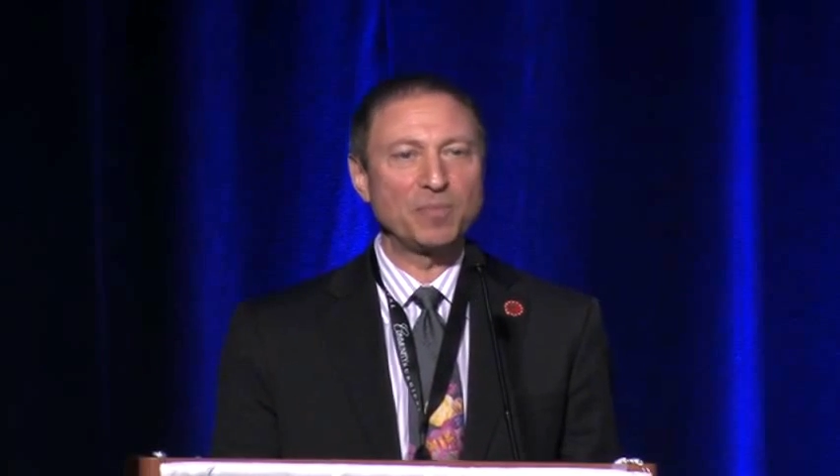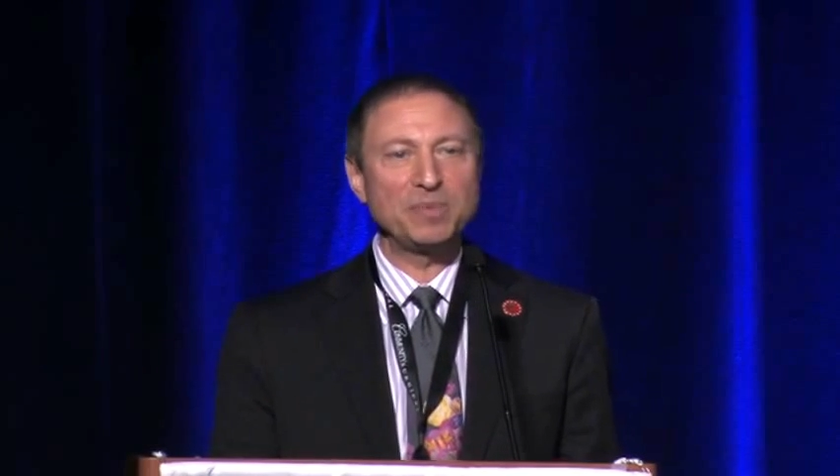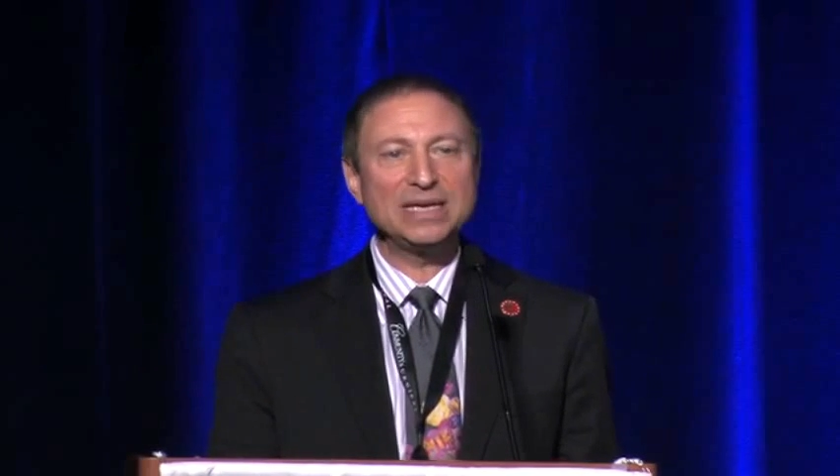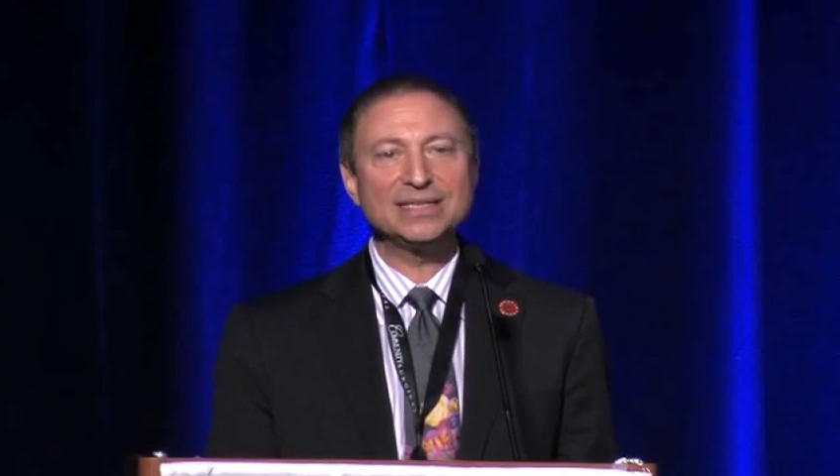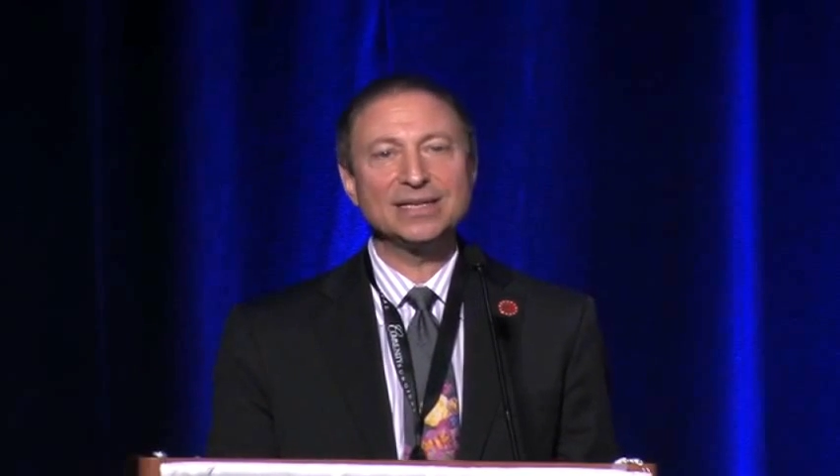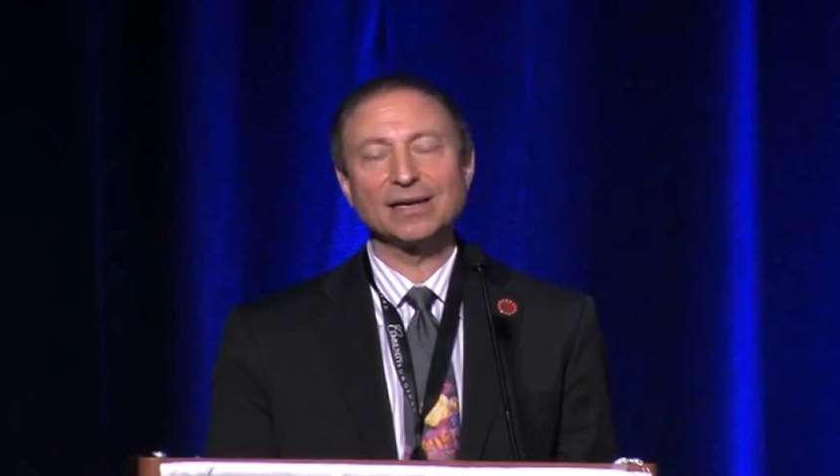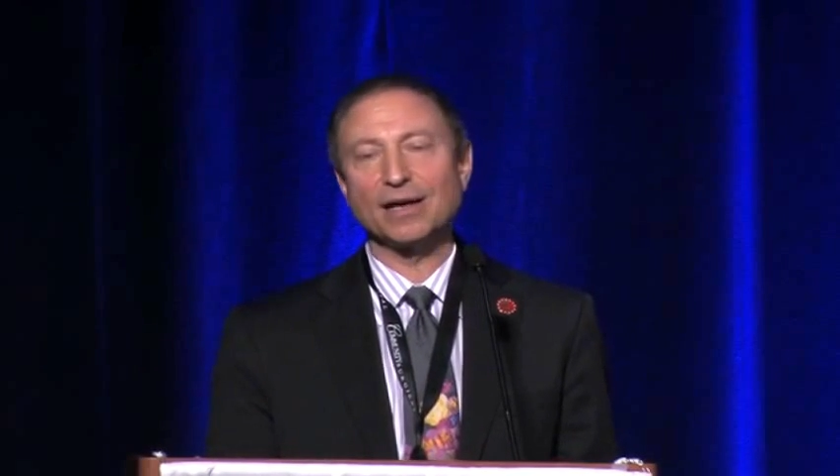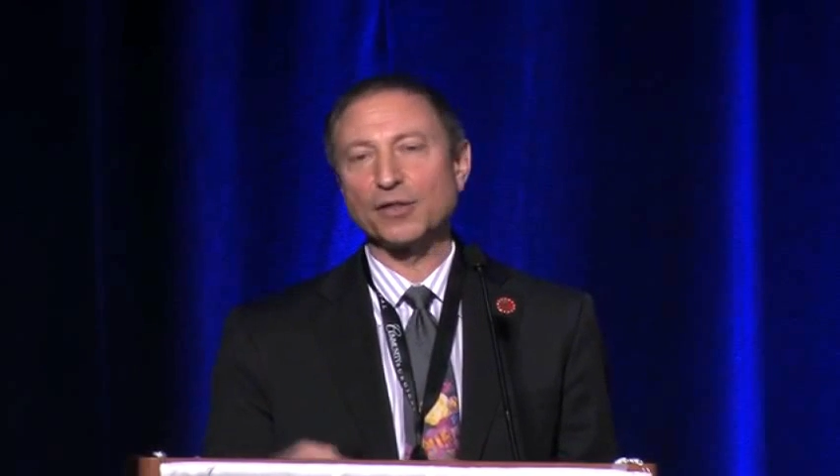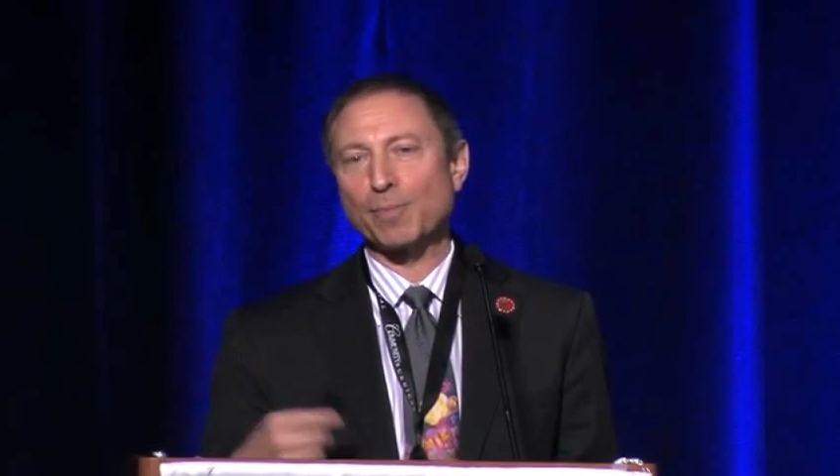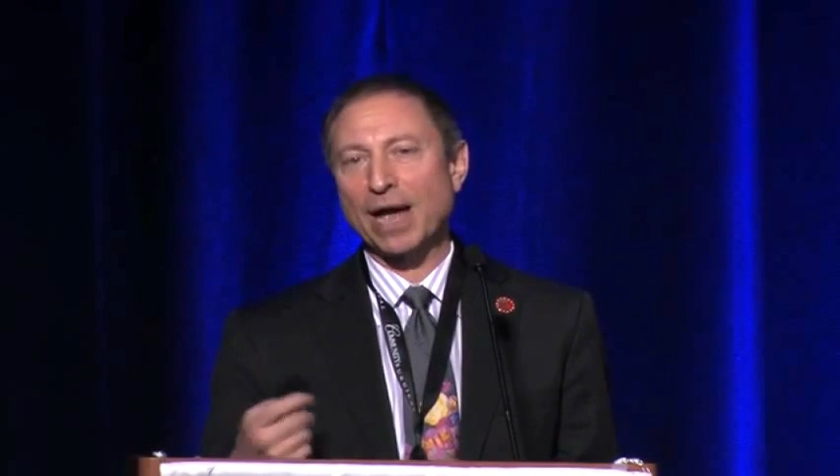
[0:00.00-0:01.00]

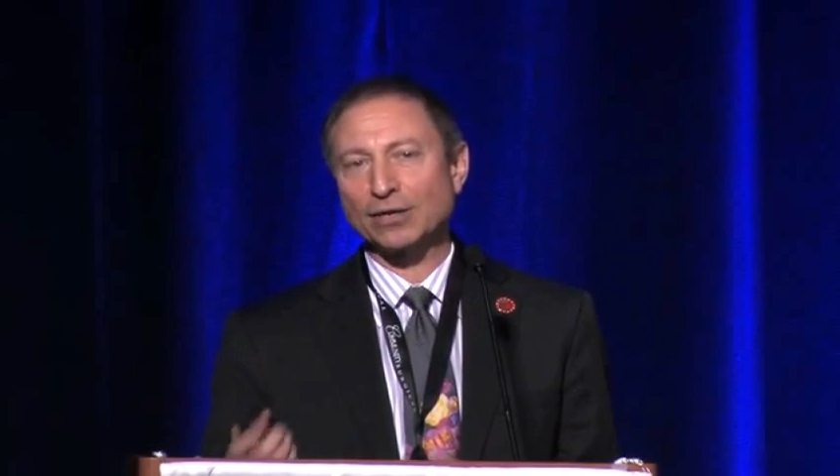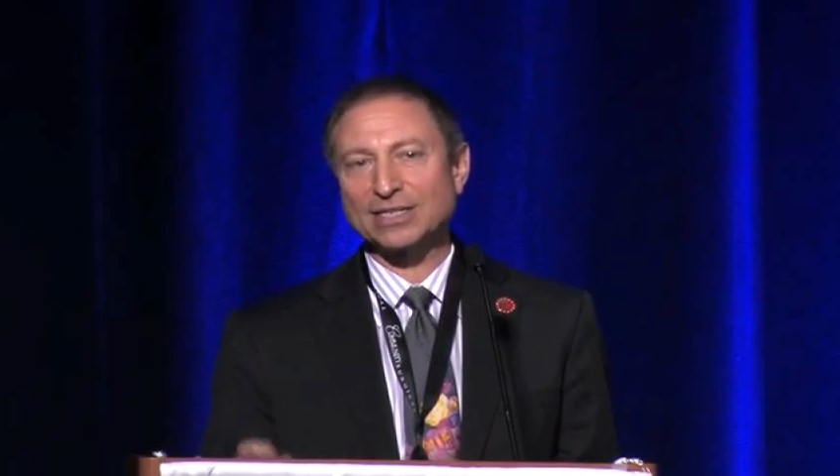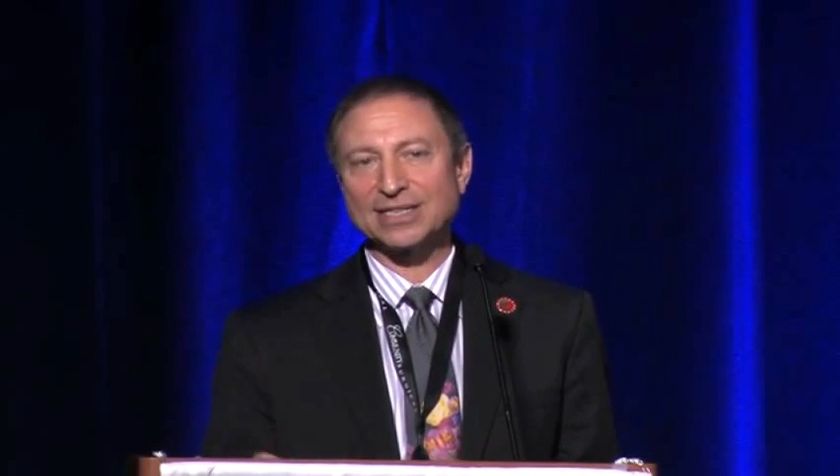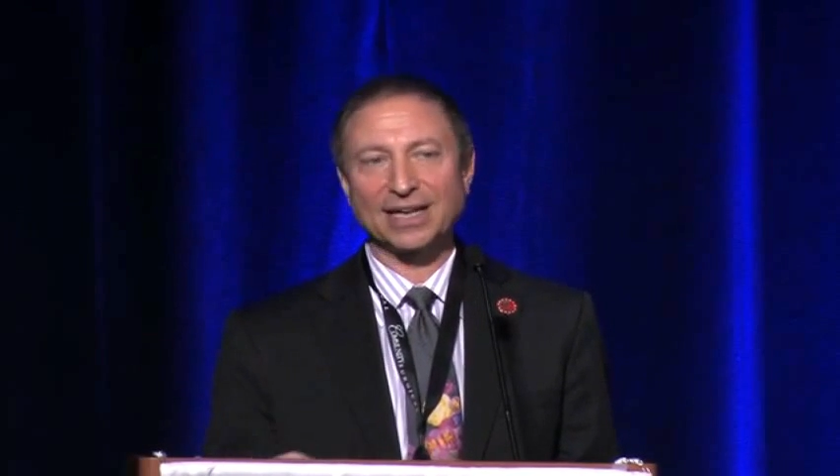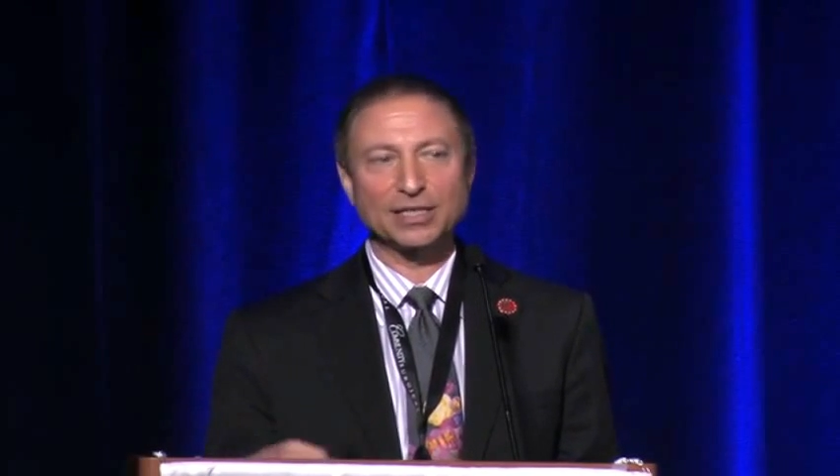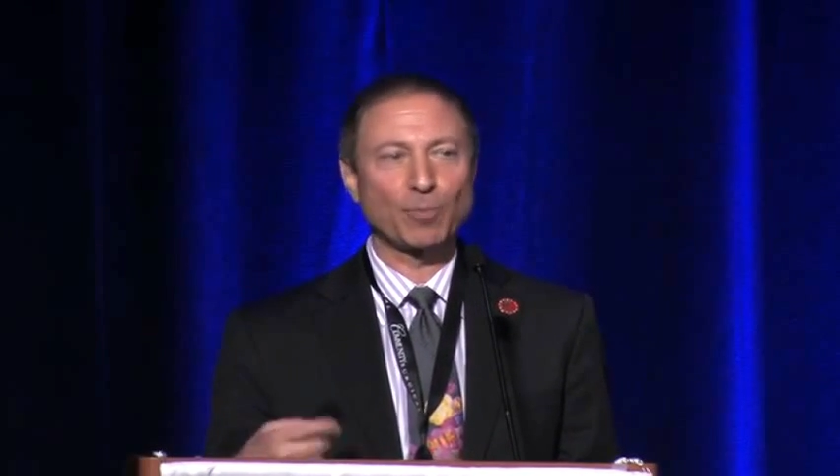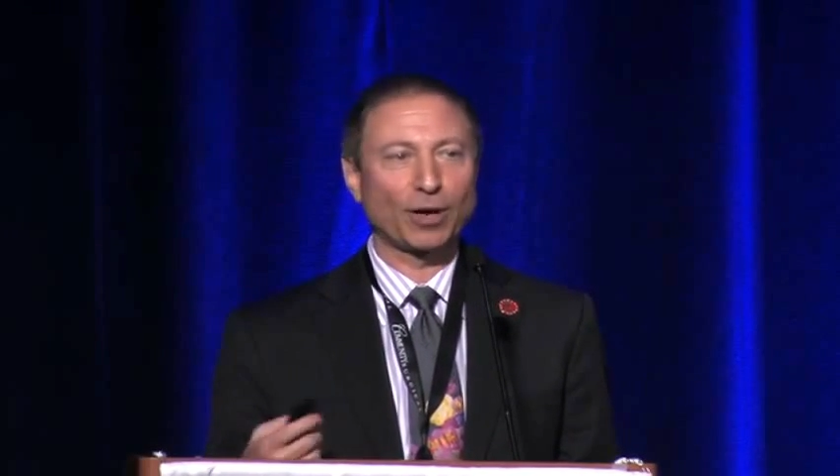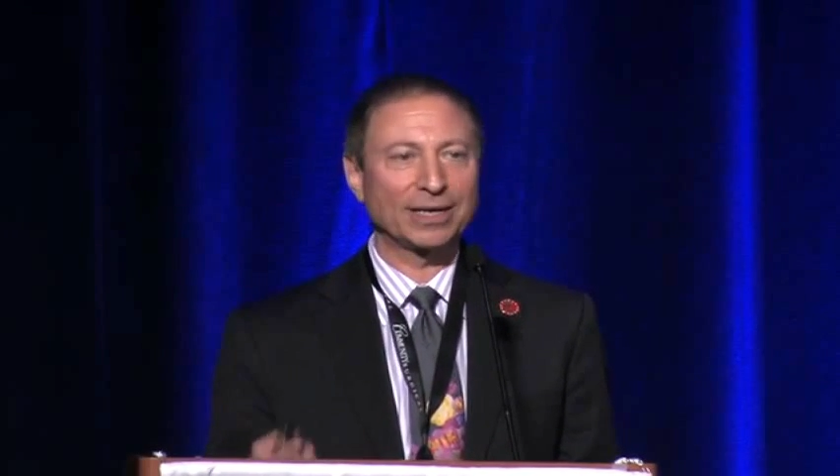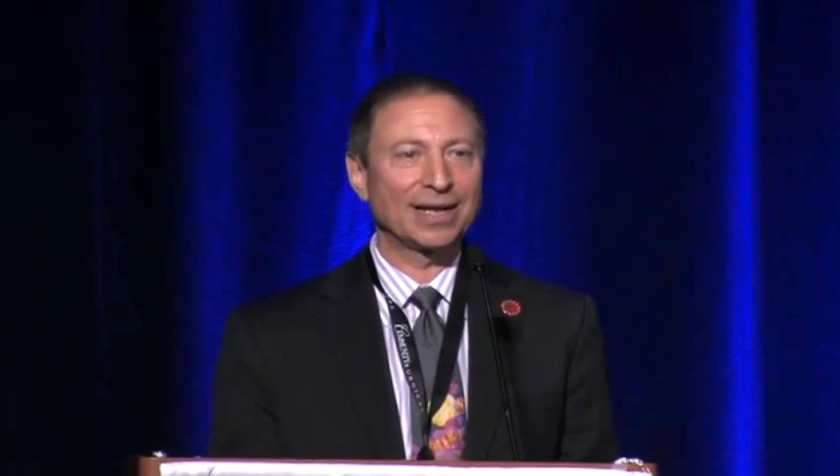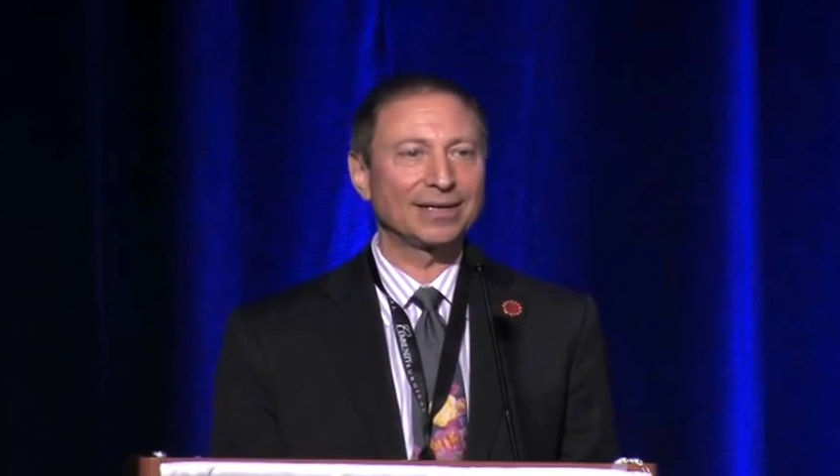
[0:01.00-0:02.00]
babesia, other parasites,
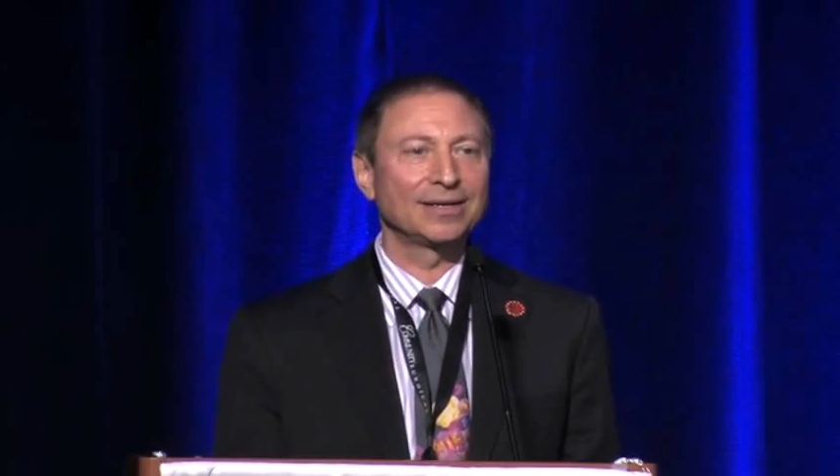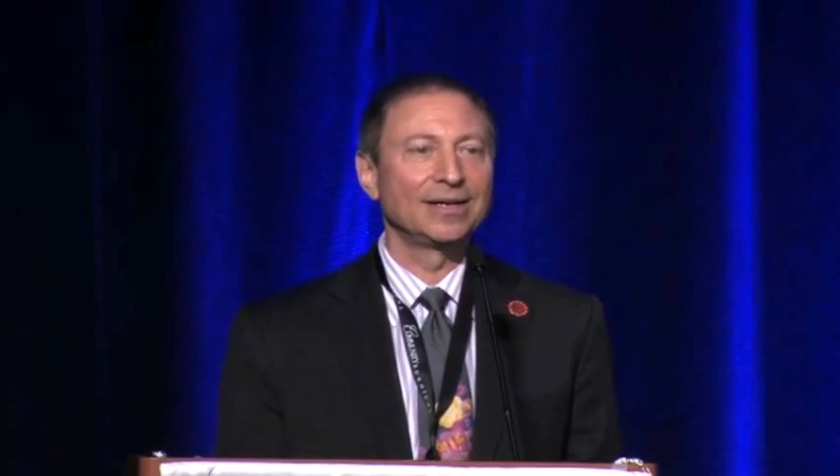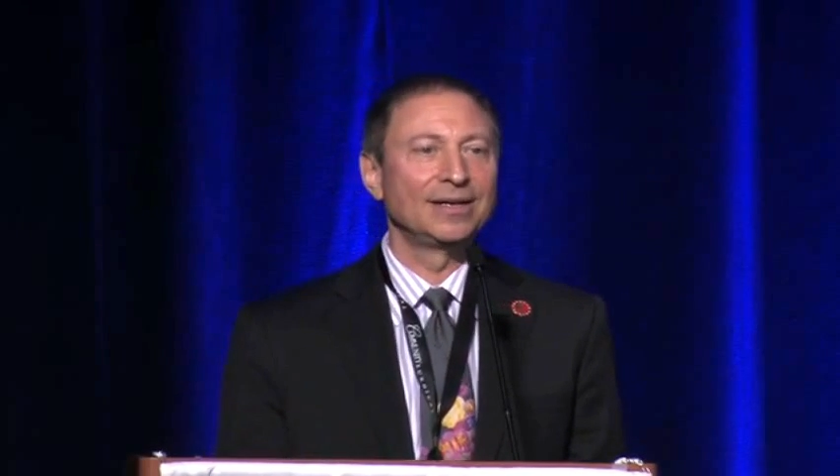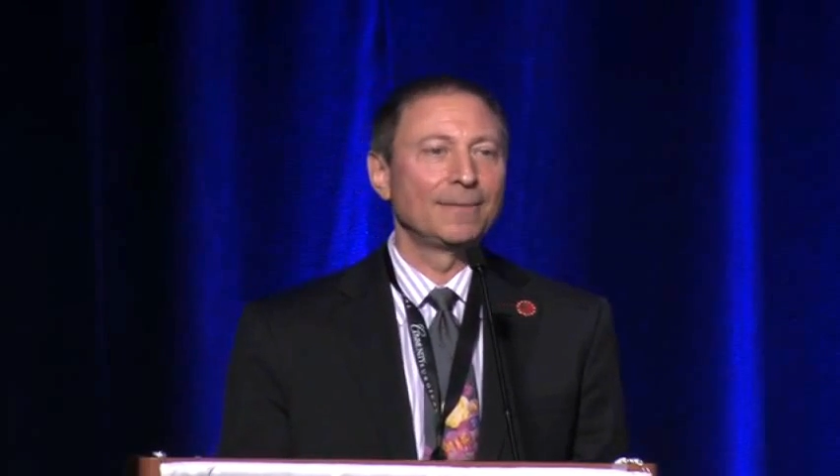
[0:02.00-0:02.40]
bartonella.